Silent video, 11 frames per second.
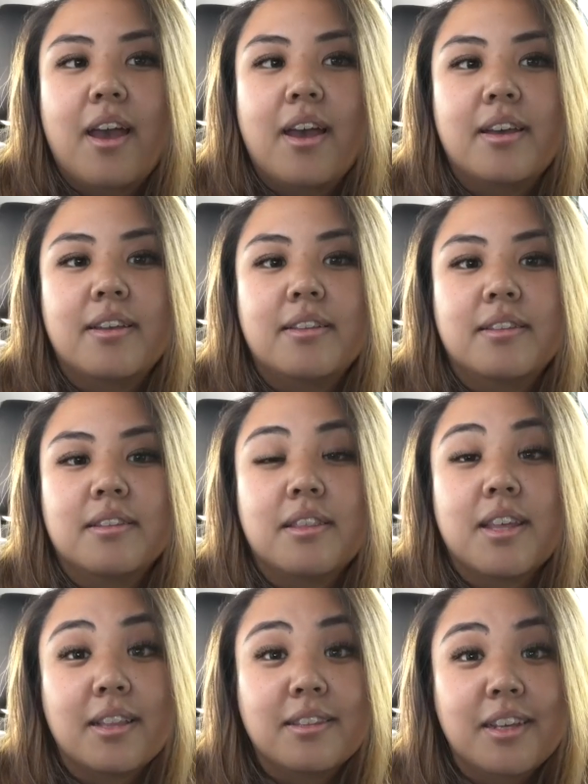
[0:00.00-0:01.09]
And
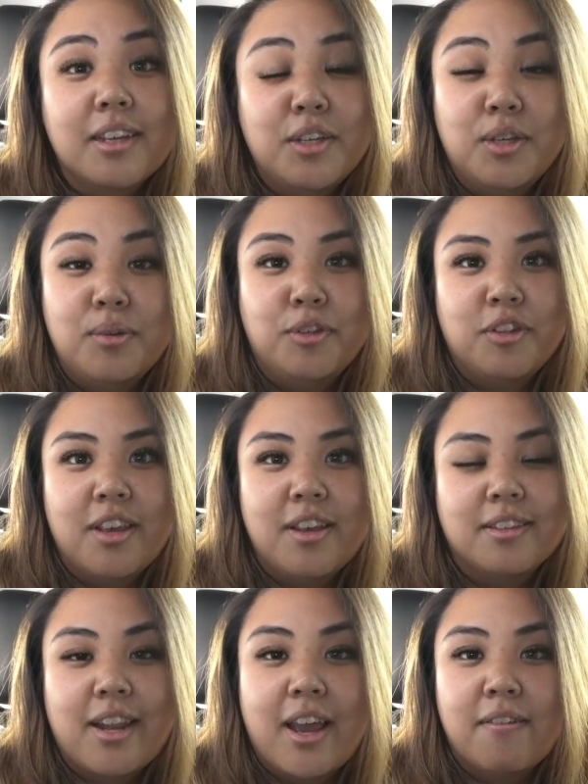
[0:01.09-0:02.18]
that's like a huge thing,
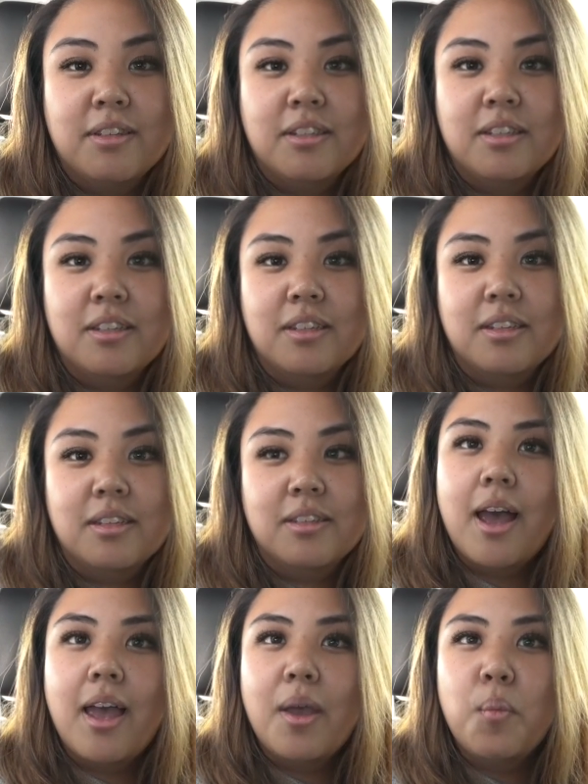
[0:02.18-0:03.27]
is that I have to,
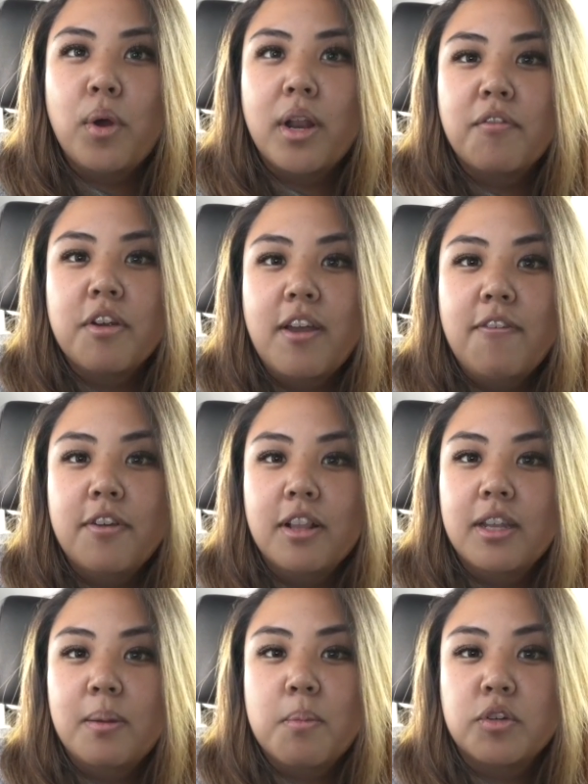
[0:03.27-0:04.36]
whatever I feel
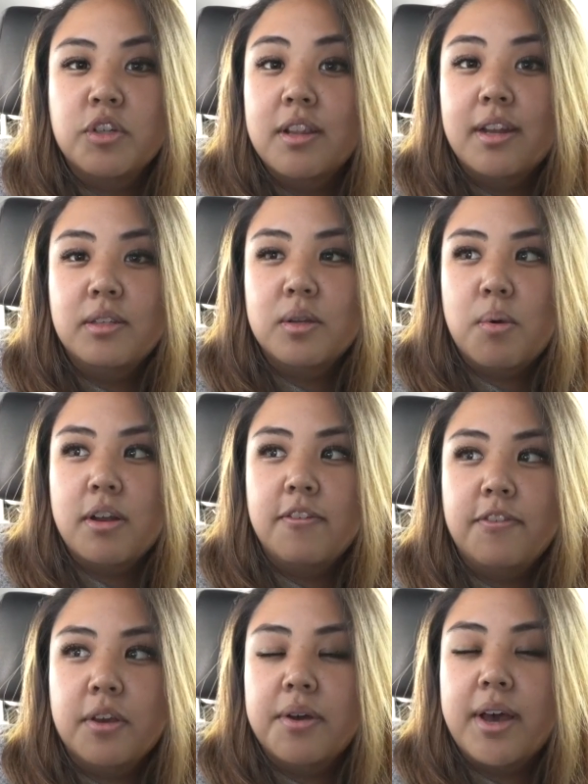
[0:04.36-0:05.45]
an emotion that I don't want to
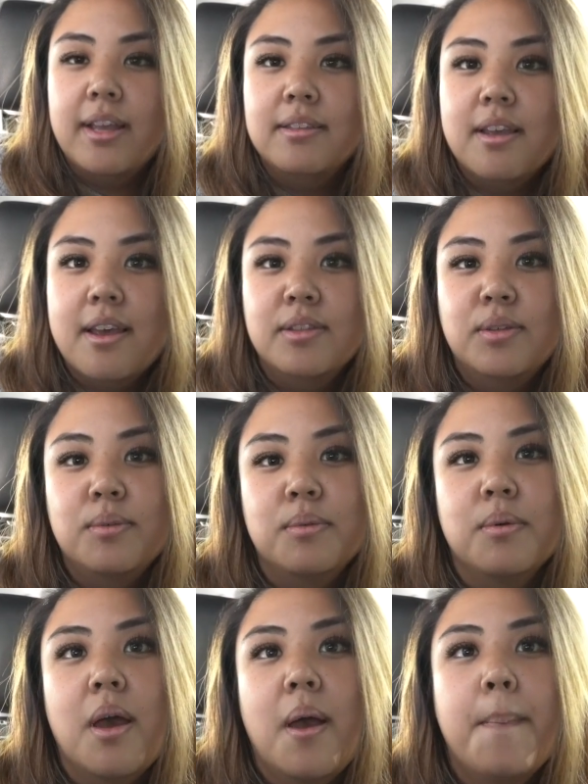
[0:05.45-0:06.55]
feel, I tend
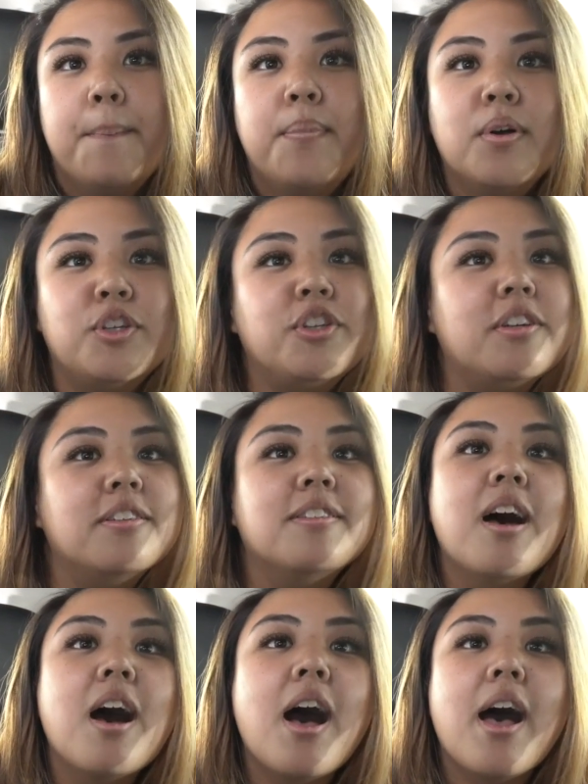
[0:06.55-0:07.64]
to push it
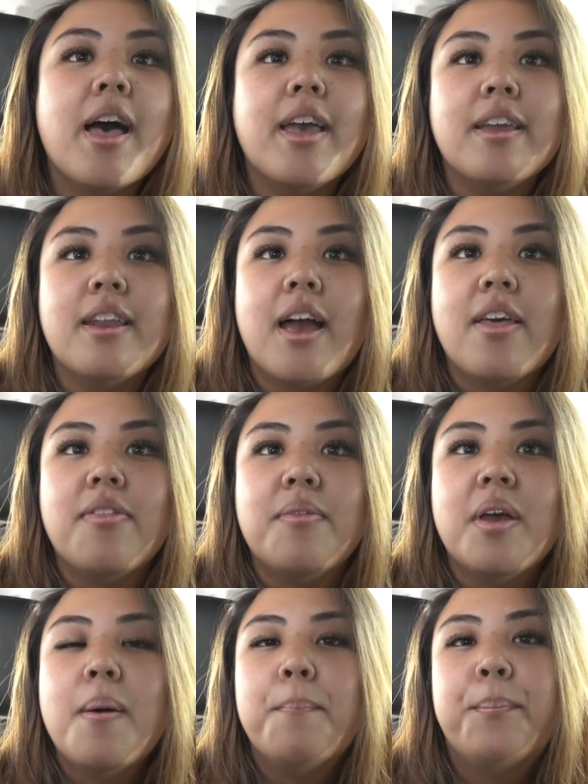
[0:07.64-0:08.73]
aside, and
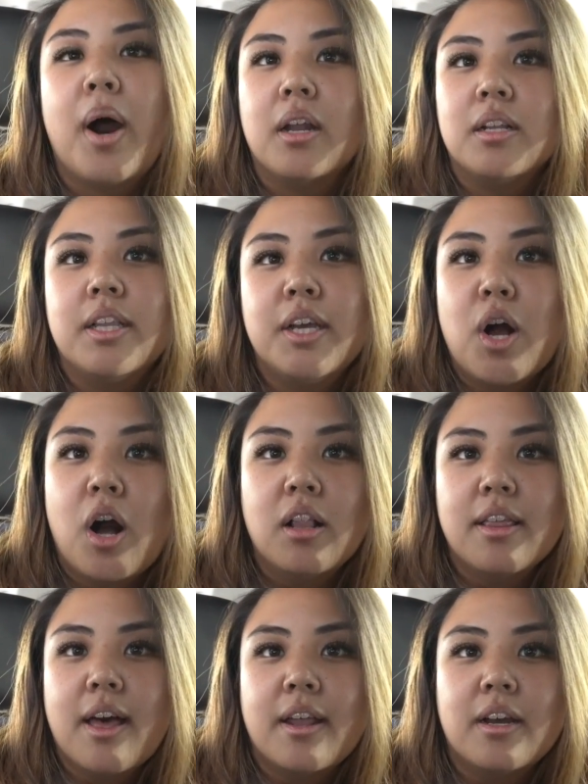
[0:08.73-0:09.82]
bottling all
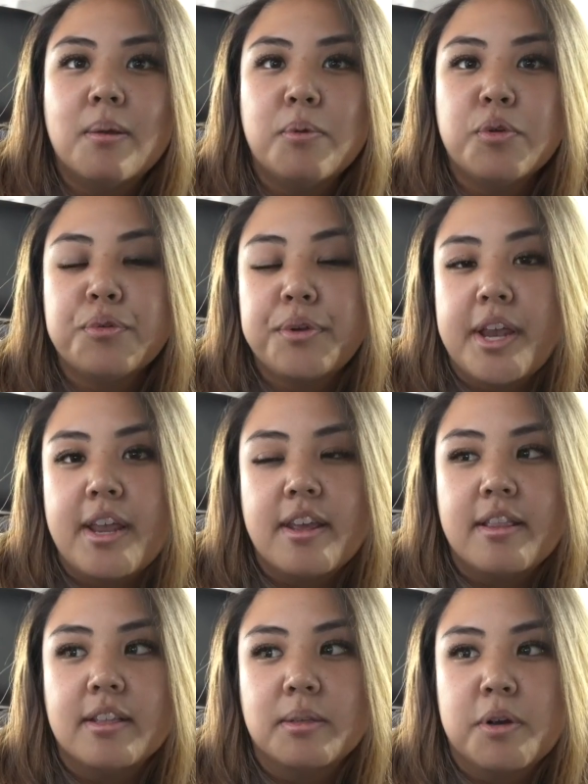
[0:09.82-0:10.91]
of that up
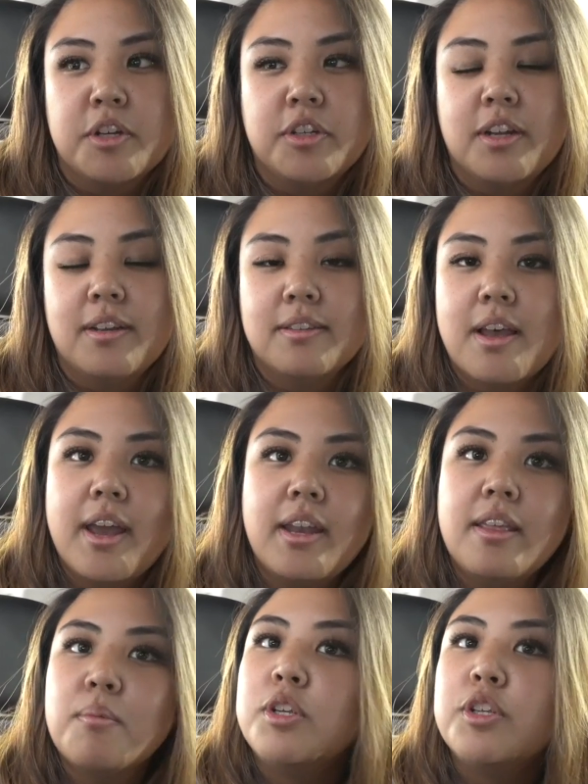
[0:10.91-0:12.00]
created the depression,
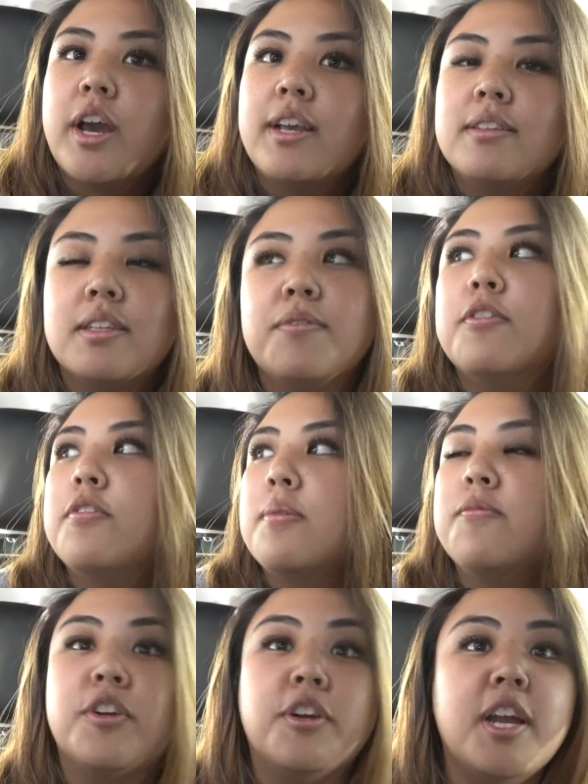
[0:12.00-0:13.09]
anxiety, which I suffer
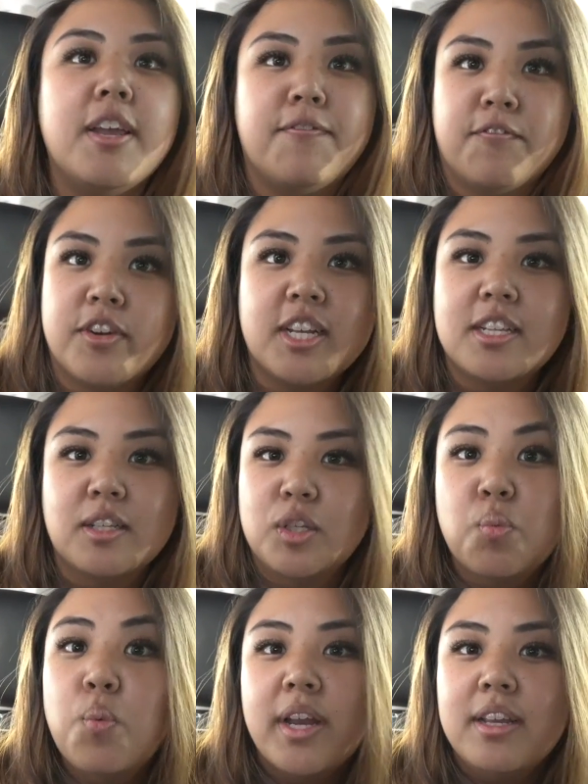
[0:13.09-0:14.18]
from for freaking
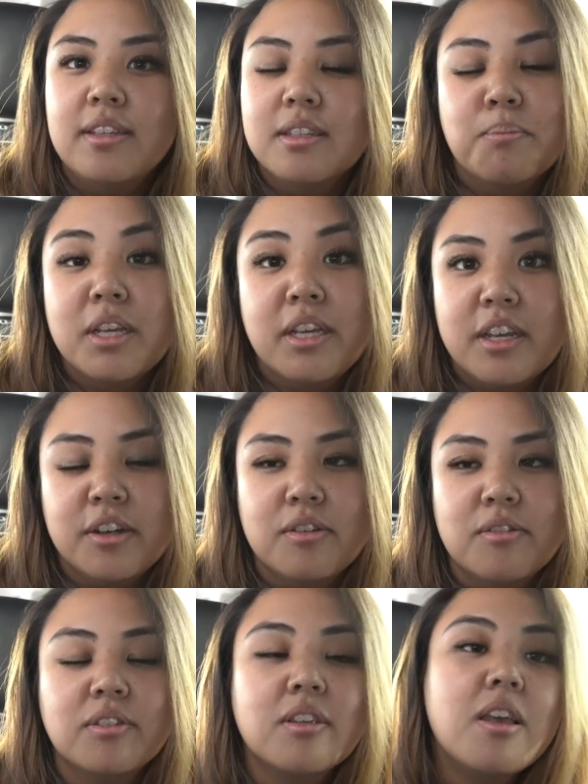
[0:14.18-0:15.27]
20 something
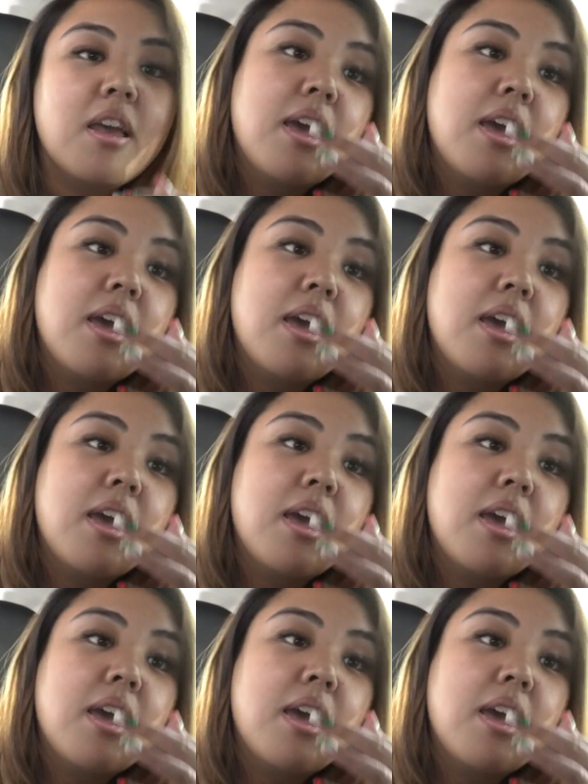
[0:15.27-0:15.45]
years.